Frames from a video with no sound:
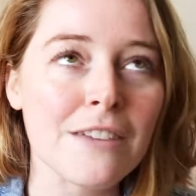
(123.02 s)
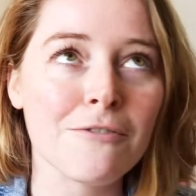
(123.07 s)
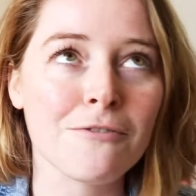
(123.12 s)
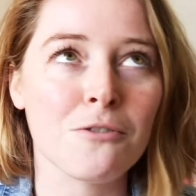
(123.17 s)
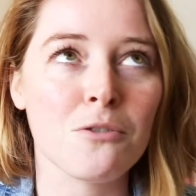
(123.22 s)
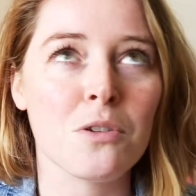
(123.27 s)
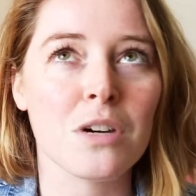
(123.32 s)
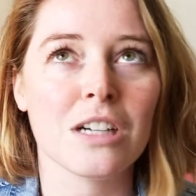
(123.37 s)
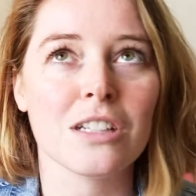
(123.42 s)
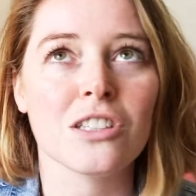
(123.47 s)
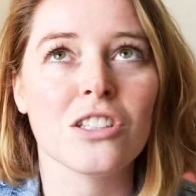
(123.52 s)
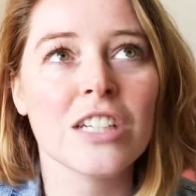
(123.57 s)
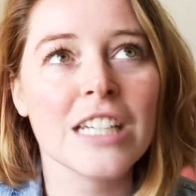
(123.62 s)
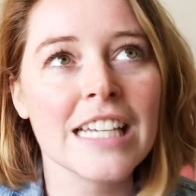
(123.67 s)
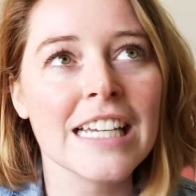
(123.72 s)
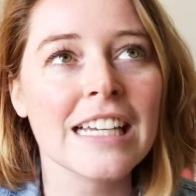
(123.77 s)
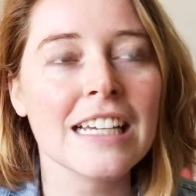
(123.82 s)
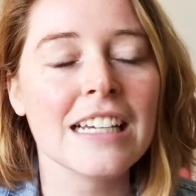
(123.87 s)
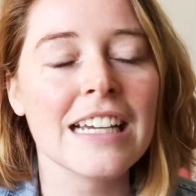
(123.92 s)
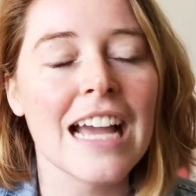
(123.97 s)
for
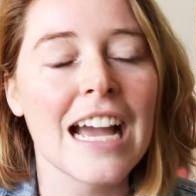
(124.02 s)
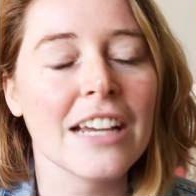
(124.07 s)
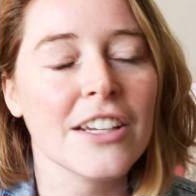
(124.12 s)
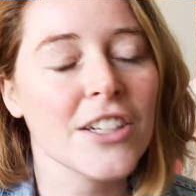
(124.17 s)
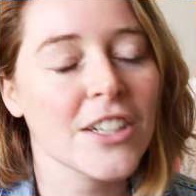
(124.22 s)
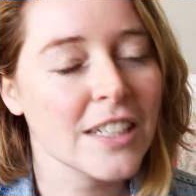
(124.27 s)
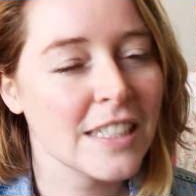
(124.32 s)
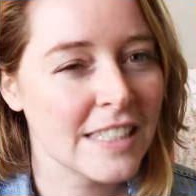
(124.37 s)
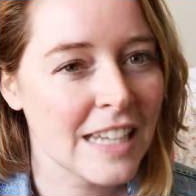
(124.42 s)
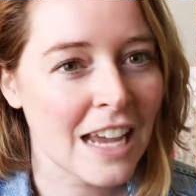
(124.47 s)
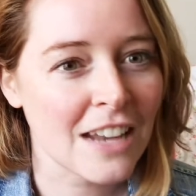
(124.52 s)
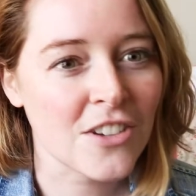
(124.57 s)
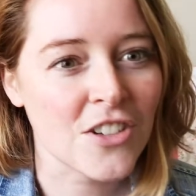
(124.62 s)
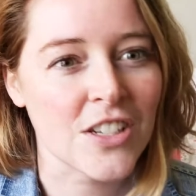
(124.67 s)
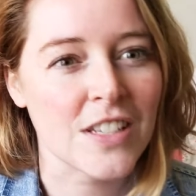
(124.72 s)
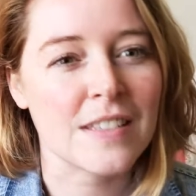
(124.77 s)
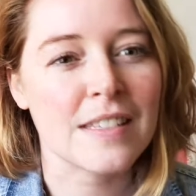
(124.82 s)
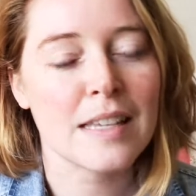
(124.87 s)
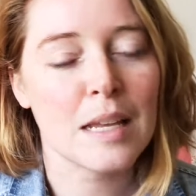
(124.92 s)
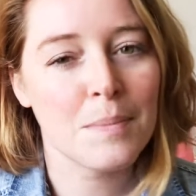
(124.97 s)
looking at your
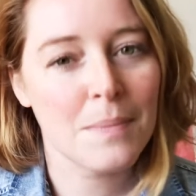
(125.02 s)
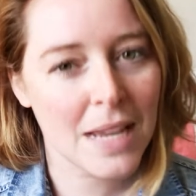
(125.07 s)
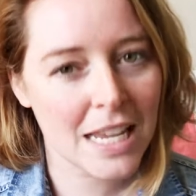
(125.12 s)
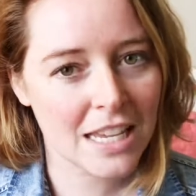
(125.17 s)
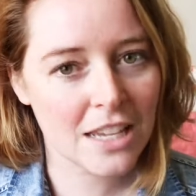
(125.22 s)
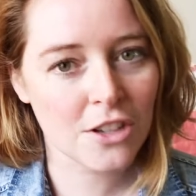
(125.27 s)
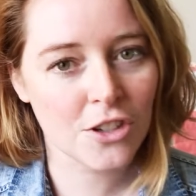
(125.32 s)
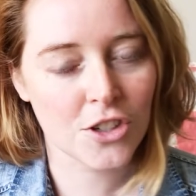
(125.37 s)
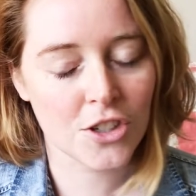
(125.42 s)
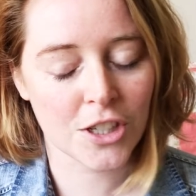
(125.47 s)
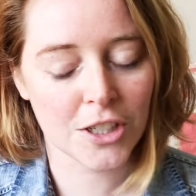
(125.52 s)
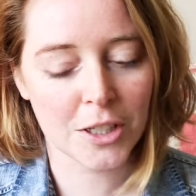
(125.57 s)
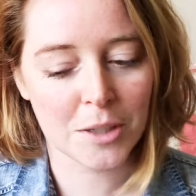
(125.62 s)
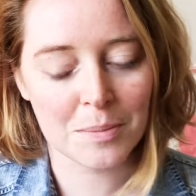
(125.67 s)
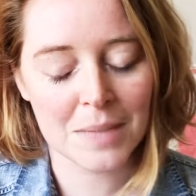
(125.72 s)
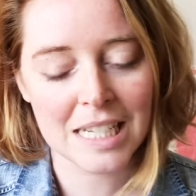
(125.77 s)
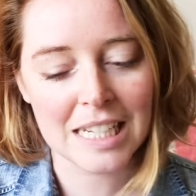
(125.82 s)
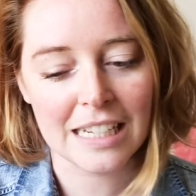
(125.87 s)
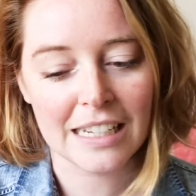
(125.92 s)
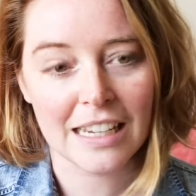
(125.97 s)
intentions and making sure you're
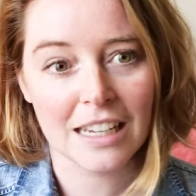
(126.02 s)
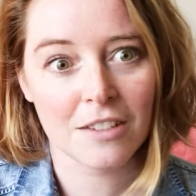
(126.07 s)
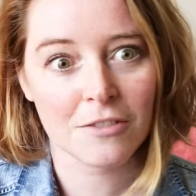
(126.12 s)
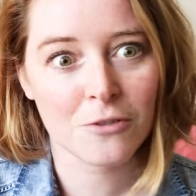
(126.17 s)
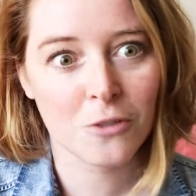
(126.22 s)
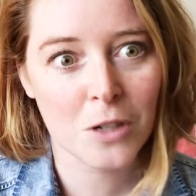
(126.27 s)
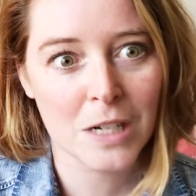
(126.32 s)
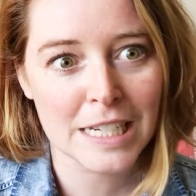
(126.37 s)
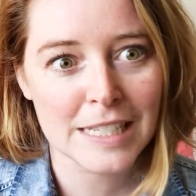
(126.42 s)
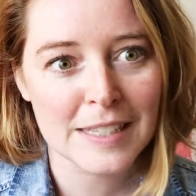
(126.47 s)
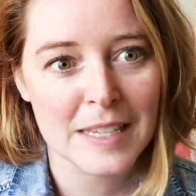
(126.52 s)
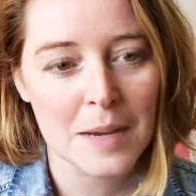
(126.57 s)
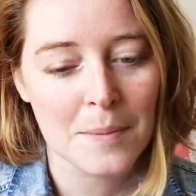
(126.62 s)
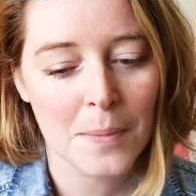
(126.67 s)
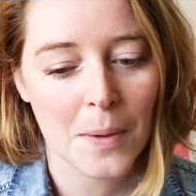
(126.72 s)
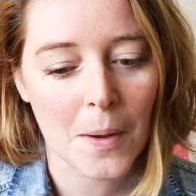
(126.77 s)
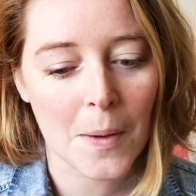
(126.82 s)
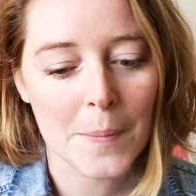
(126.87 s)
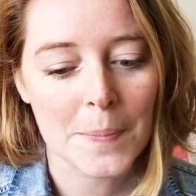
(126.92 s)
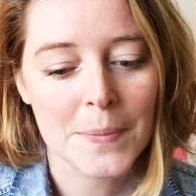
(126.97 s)
meeting it. For
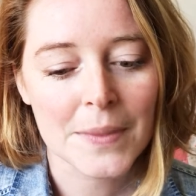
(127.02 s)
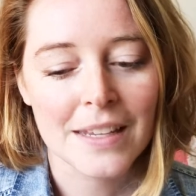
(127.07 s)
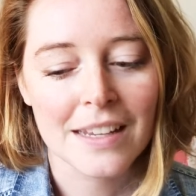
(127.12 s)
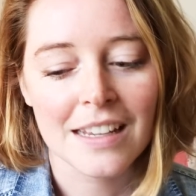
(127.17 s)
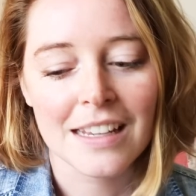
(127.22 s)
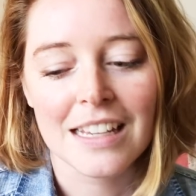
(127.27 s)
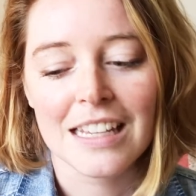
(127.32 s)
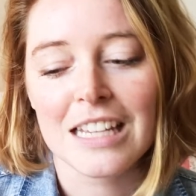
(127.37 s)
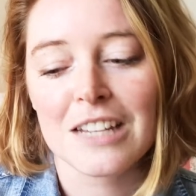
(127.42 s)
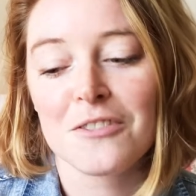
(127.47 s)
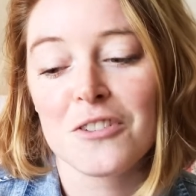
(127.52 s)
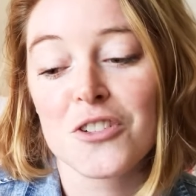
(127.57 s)
example, if you're